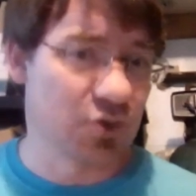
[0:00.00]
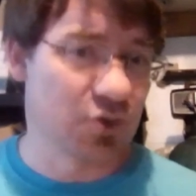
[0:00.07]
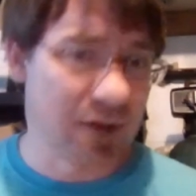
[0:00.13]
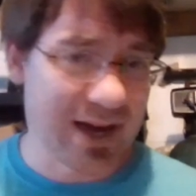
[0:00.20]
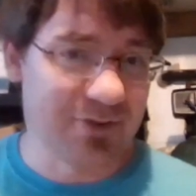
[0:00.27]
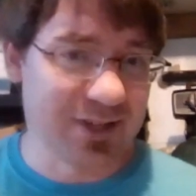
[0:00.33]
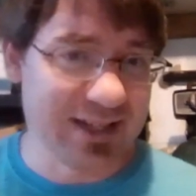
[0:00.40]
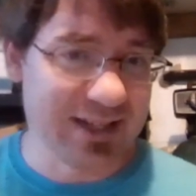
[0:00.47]

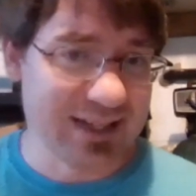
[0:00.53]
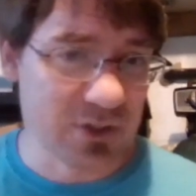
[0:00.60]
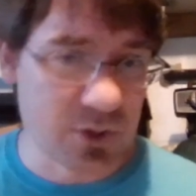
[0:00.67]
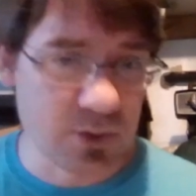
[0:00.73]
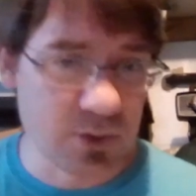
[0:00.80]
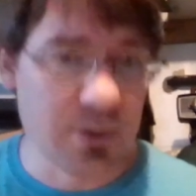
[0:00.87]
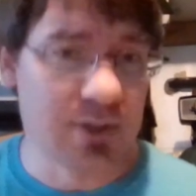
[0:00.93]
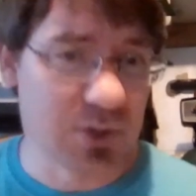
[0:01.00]
traveling
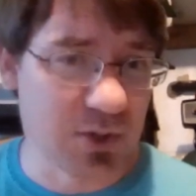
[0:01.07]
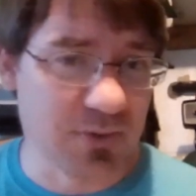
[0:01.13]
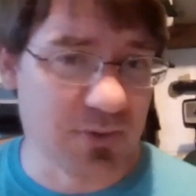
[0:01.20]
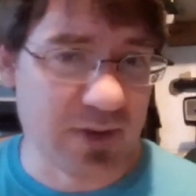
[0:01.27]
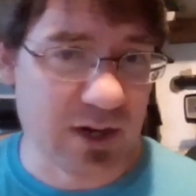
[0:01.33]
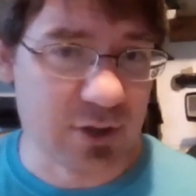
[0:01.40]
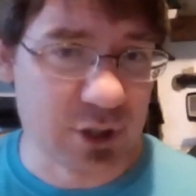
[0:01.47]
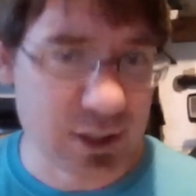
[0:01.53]
to the
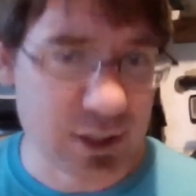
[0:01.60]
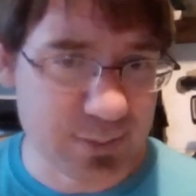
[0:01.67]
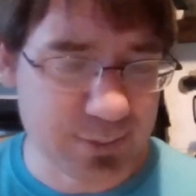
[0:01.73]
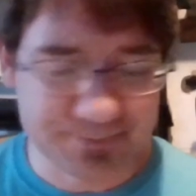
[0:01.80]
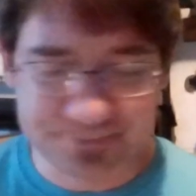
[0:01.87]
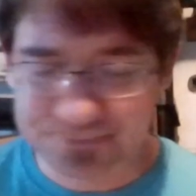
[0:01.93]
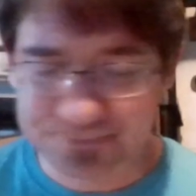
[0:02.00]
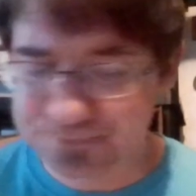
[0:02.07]
surveyor's ship,
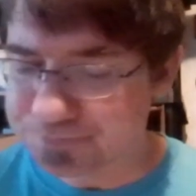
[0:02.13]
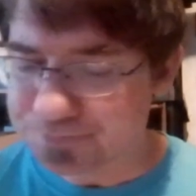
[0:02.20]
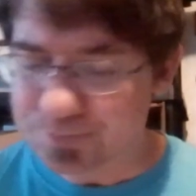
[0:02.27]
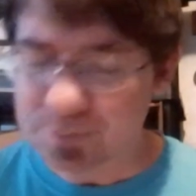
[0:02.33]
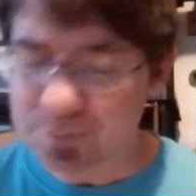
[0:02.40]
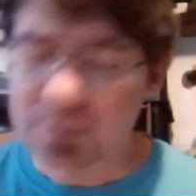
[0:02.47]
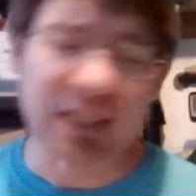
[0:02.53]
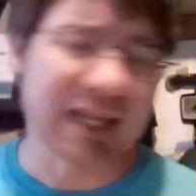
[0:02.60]

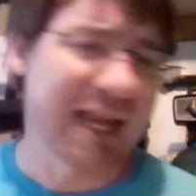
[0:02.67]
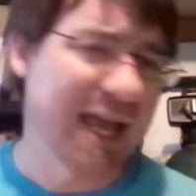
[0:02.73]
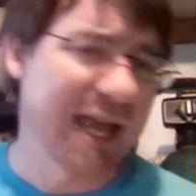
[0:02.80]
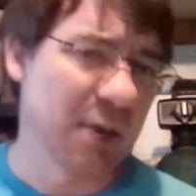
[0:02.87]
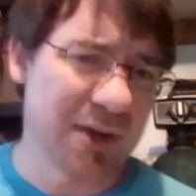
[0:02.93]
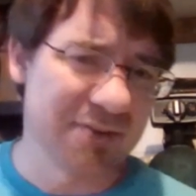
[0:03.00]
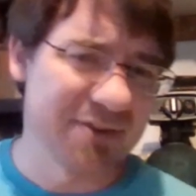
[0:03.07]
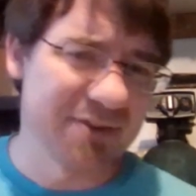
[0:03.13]

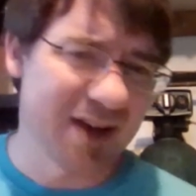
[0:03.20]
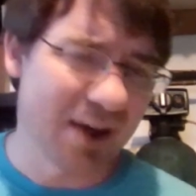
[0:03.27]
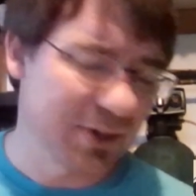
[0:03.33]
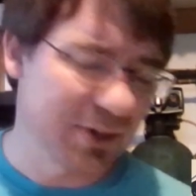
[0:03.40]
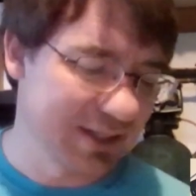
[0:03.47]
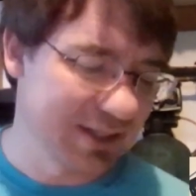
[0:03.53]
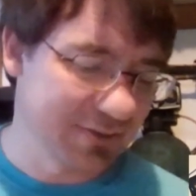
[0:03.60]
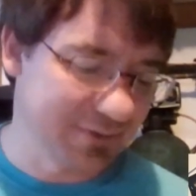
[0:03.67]
and we have not
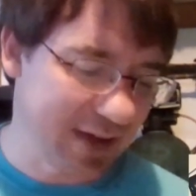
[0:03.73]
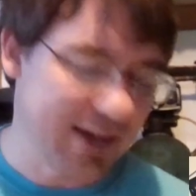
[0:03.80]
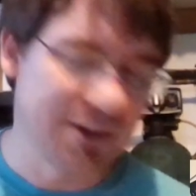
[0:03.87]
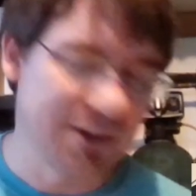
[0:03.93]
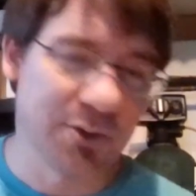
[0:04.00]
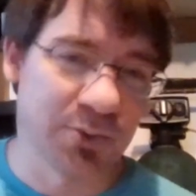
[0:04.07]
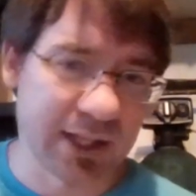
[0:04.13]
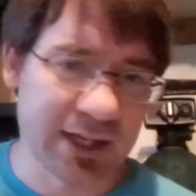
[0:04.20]
really defined
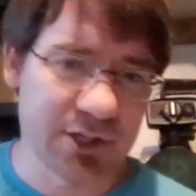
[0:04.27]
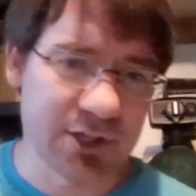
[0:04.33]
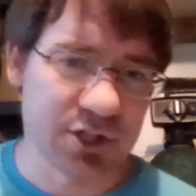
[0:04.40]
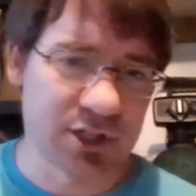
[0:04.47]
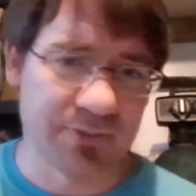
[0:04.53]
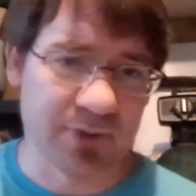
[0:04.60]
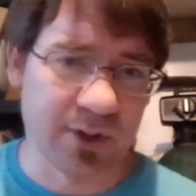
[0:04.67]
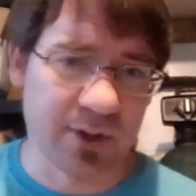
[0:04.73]
the
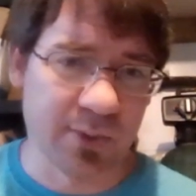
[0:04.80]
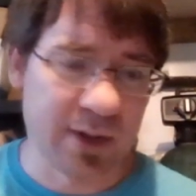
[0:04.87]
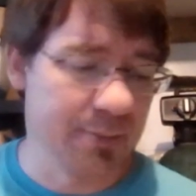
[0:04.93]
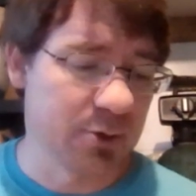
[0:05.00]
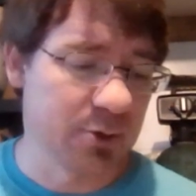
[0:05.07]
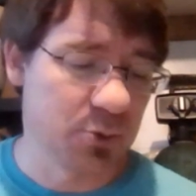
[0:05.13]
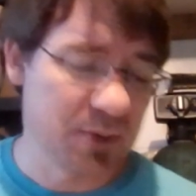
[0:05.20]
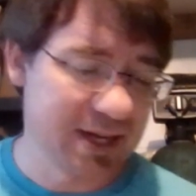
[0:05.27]
relationship very well
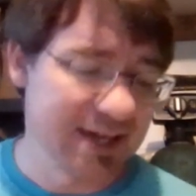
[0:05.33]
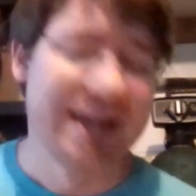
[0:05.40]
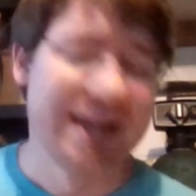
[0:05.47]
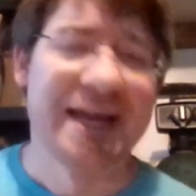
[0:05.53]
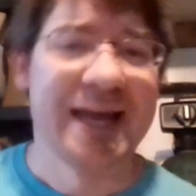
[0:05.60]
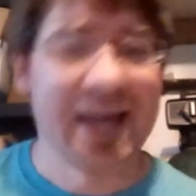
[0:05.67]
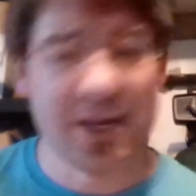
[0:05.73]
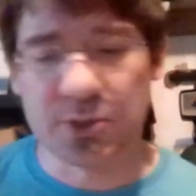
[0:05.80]
between
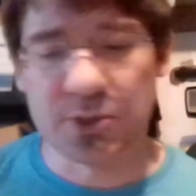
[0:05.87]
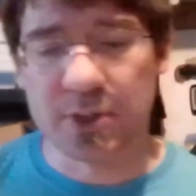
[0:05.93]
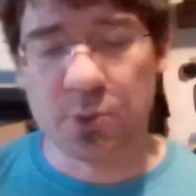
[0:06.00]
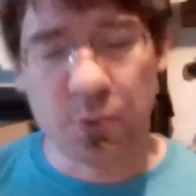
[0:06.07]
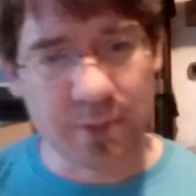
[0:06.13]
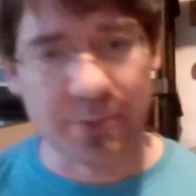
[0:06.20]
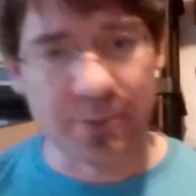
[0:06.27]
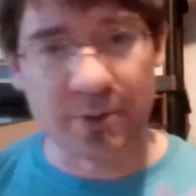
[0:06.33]
Hazel and
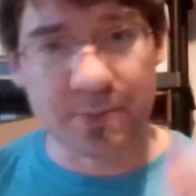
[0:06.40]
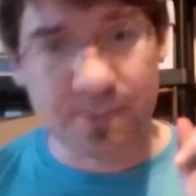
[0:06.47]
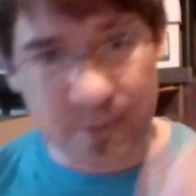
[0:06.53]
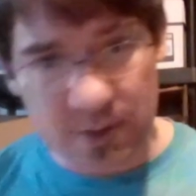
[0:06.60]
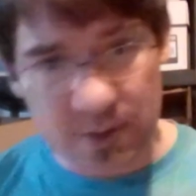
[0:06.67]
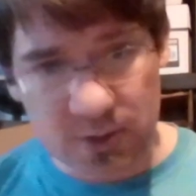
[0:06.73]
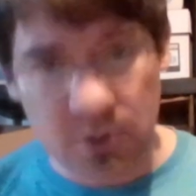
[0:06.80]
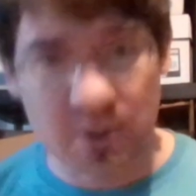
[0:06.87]
Wilbur.
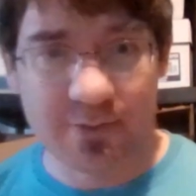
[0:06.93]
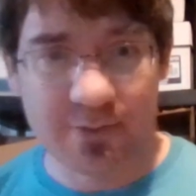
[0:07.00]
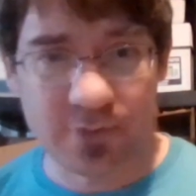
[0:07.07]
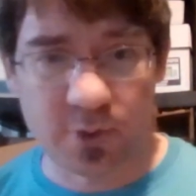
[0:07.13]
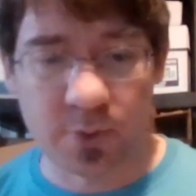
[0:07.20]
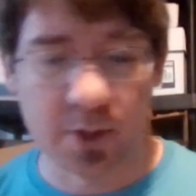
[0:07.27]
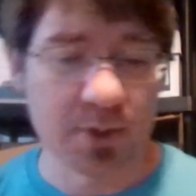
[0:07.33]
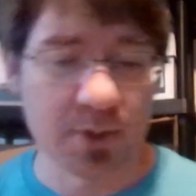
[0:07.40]
So
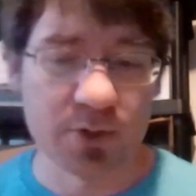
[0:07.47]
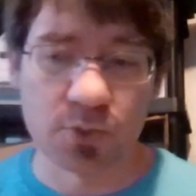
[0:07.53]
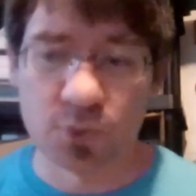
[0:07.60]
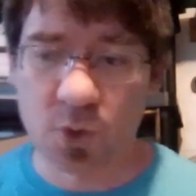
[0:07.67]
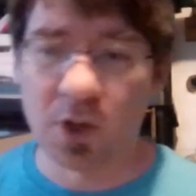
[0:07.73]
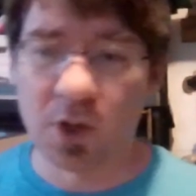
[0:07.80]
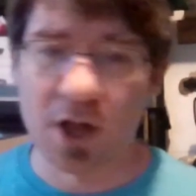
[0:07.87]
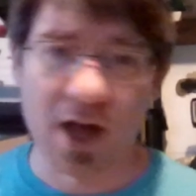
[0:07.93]
therefore, we're going to
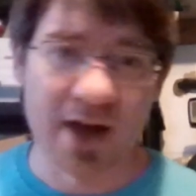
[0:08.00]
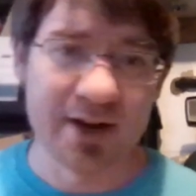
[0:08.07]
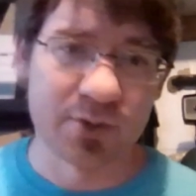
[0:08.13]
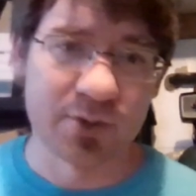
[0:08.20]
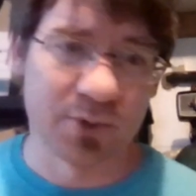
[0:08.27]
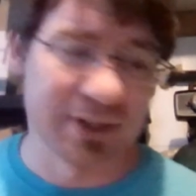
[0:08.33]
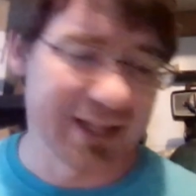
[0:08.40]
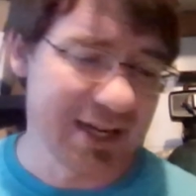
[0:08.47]
roll on
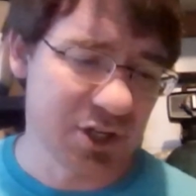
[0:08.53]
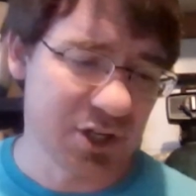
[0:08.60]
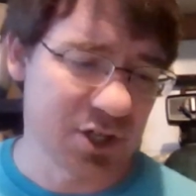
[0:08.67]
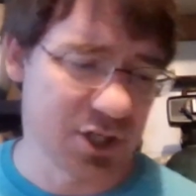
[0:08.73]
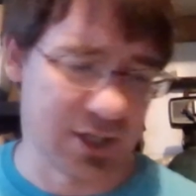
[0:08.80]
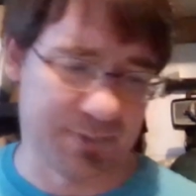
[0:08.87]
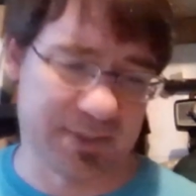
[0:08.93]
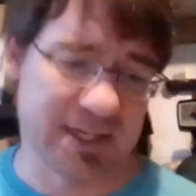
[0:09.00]
the
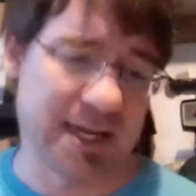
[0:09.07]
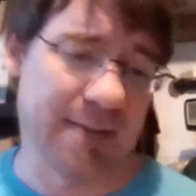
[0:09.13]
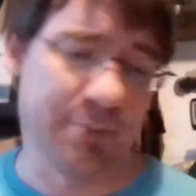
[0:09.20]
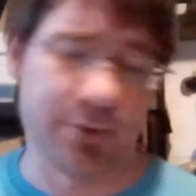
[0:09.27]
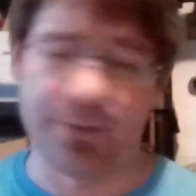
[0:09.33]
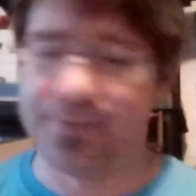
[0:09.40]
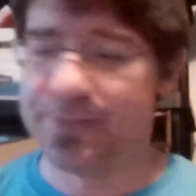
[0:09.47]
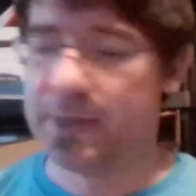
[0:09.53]
relationship
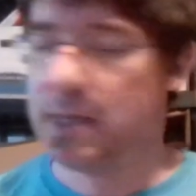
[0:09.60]
table.